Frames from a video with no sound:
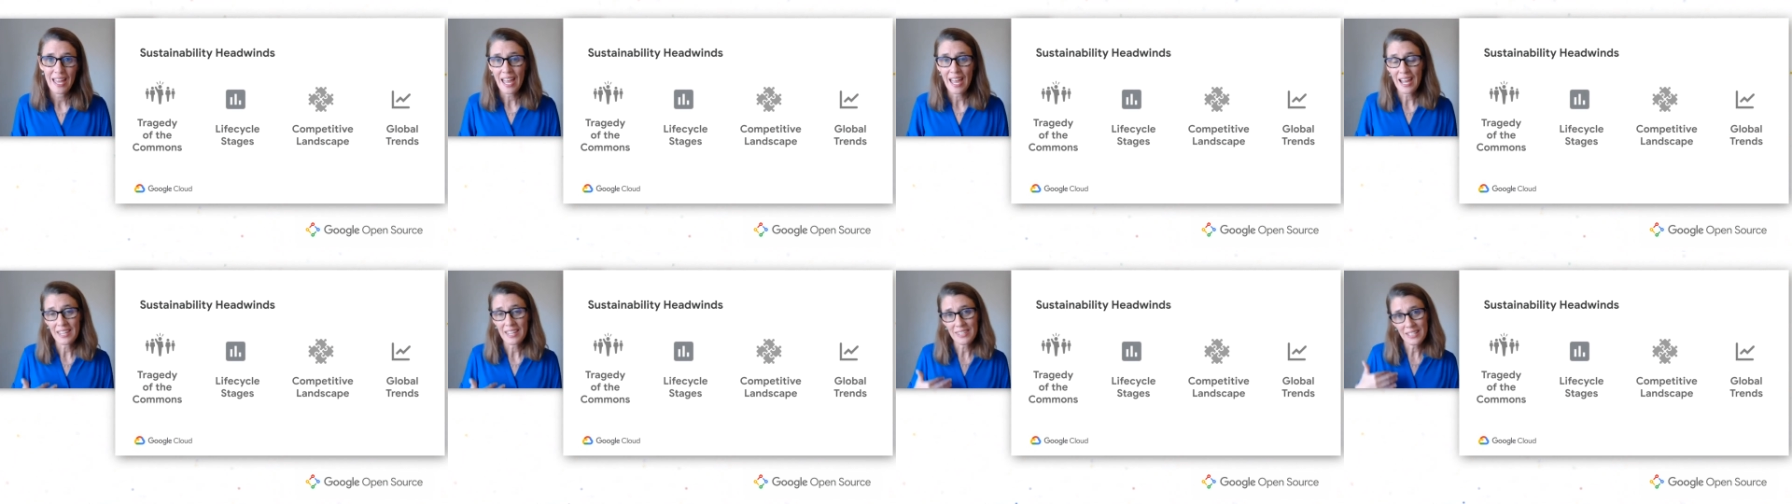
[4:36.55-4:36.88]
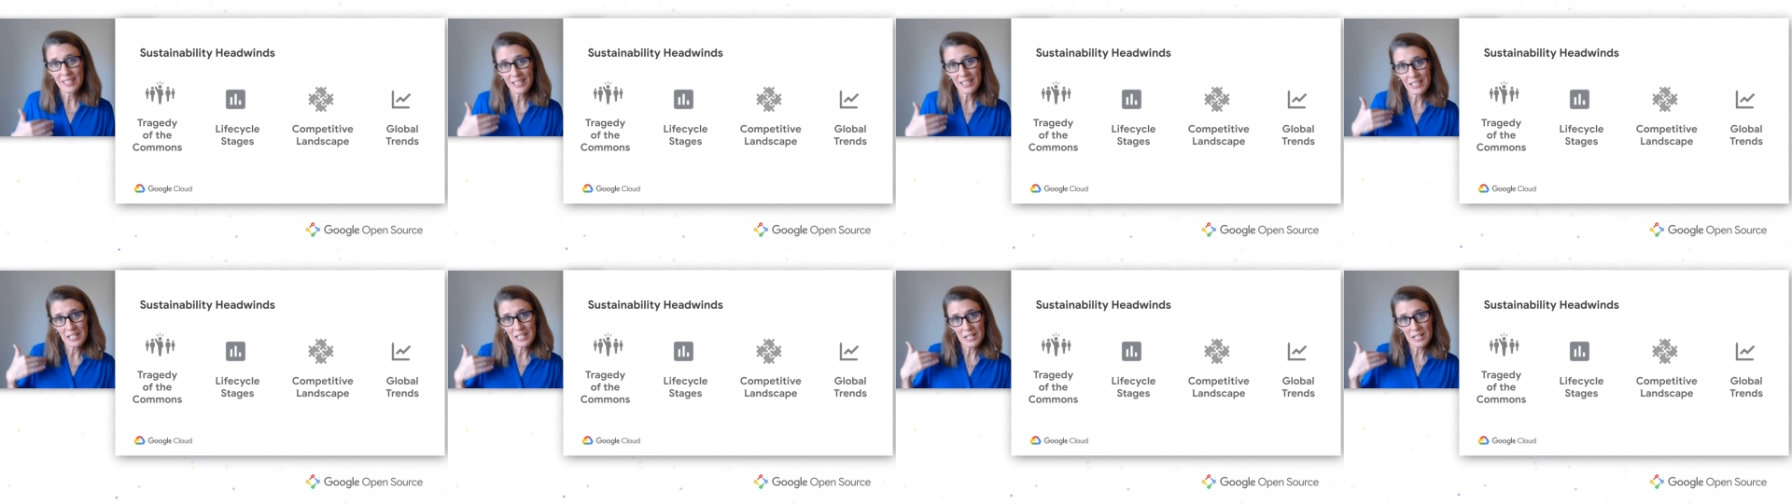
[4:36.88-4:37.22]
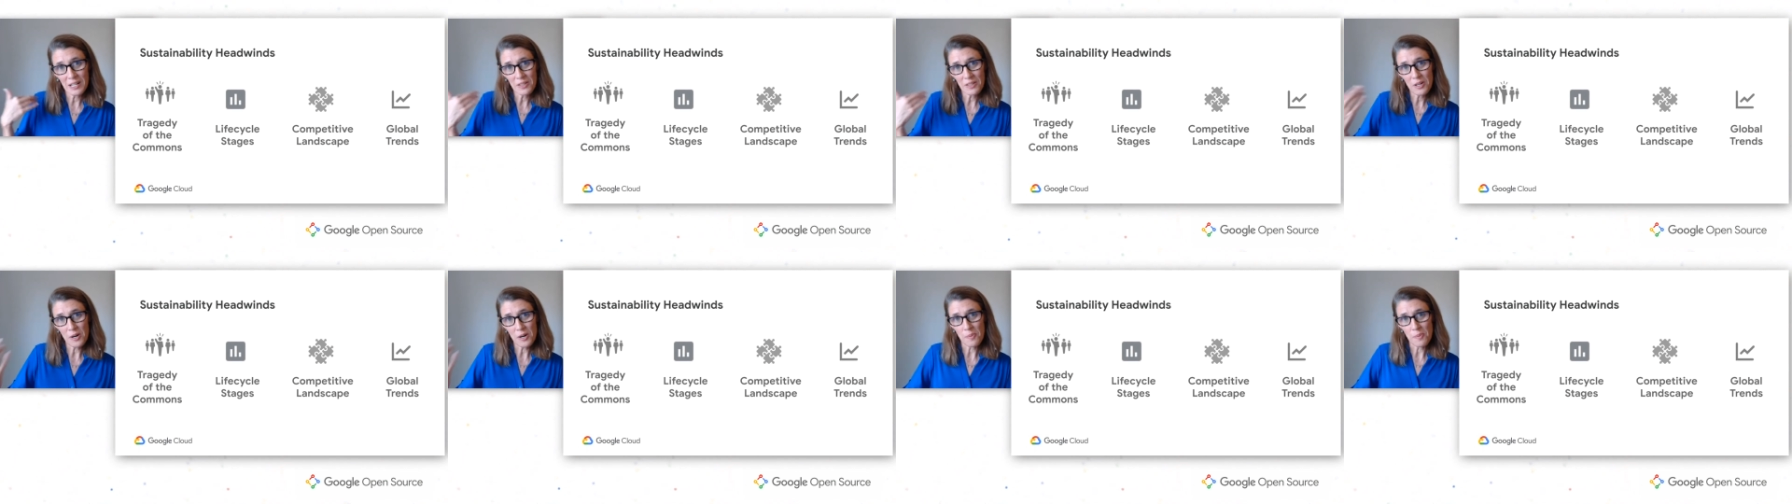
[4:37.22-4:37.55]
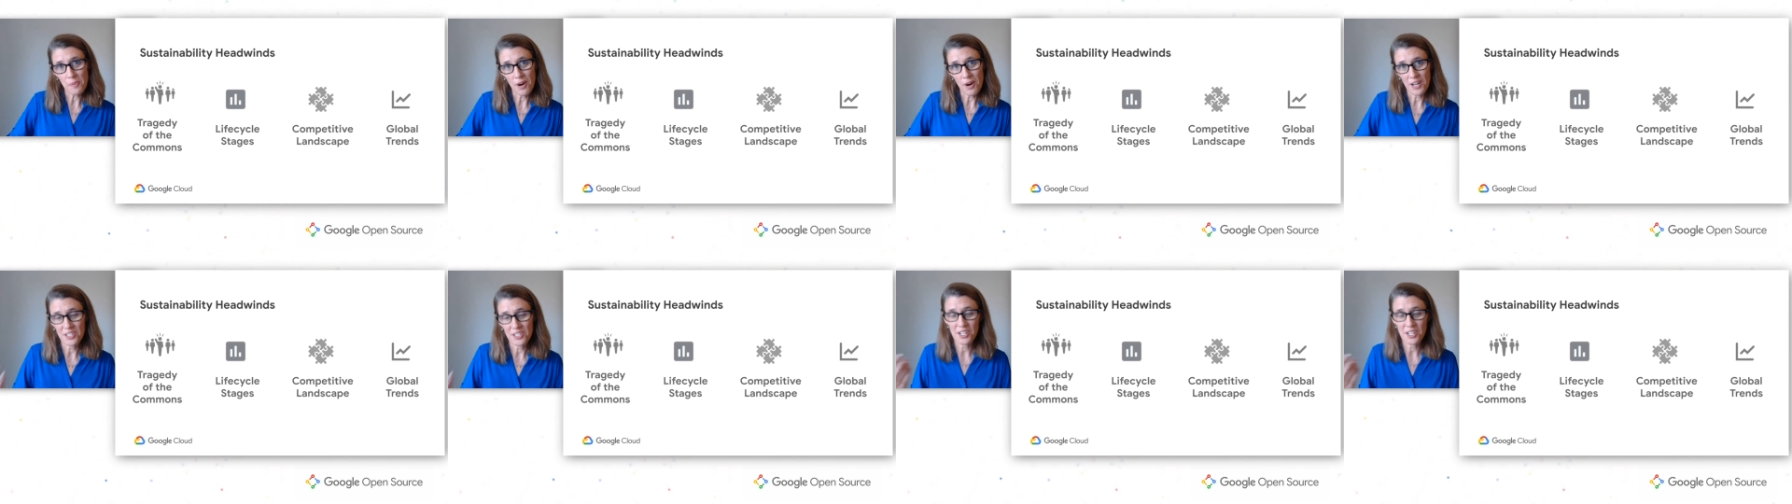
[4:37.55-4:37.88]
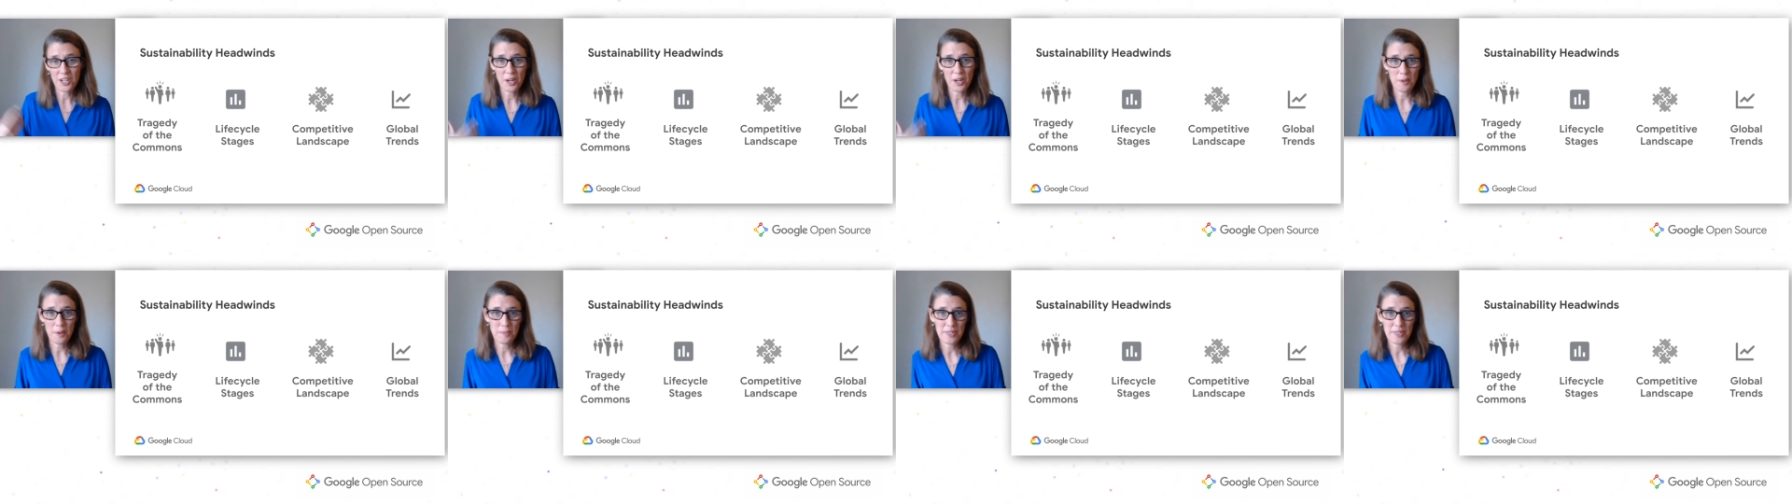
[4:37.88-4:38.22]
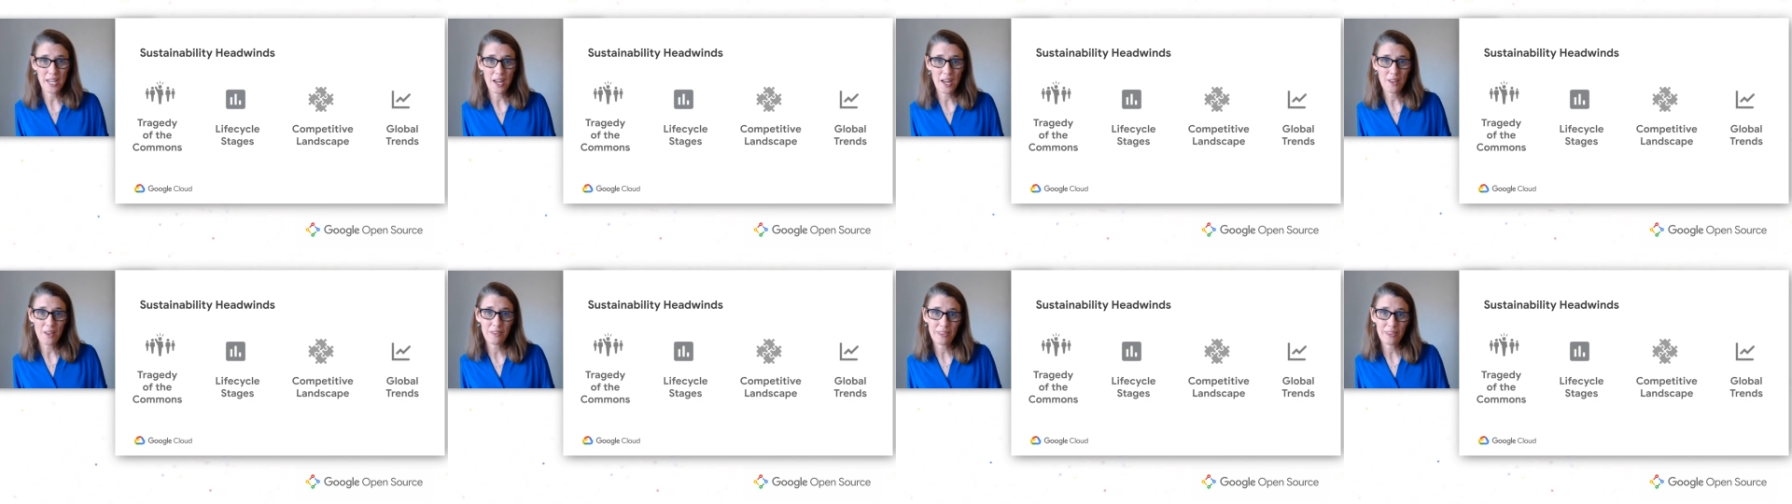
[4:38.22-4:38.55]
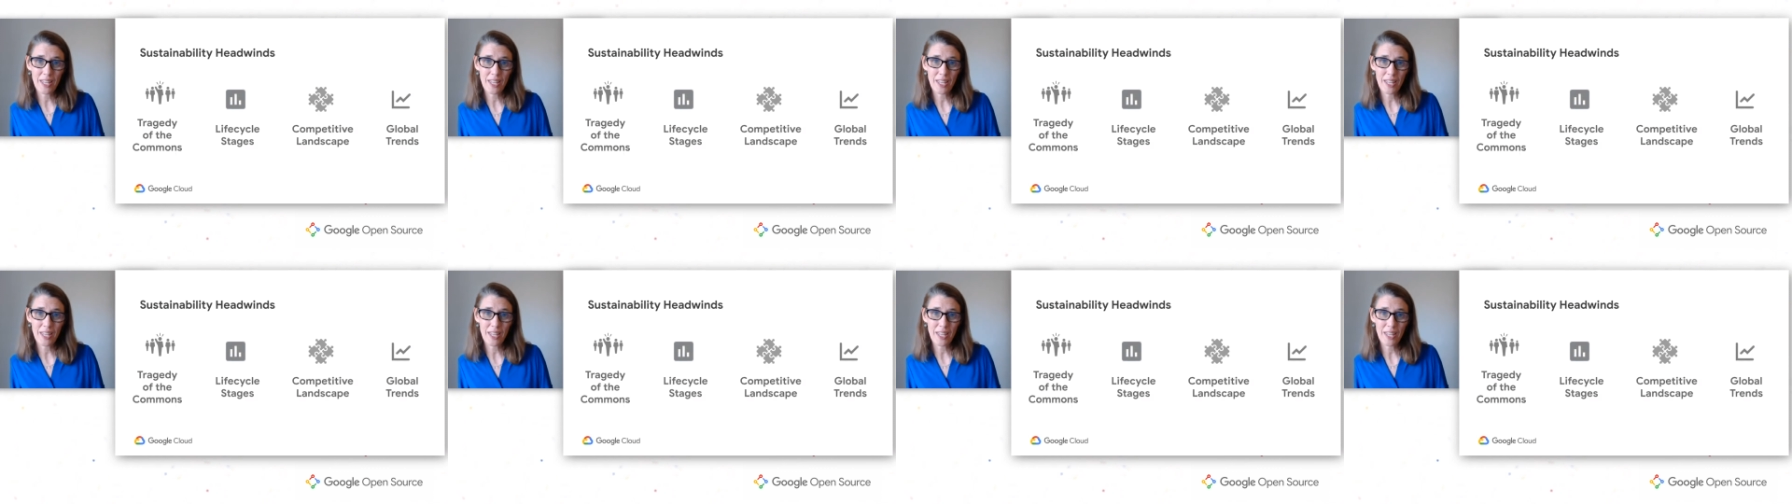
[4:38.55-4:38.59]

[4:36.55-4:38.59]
and then another project comes out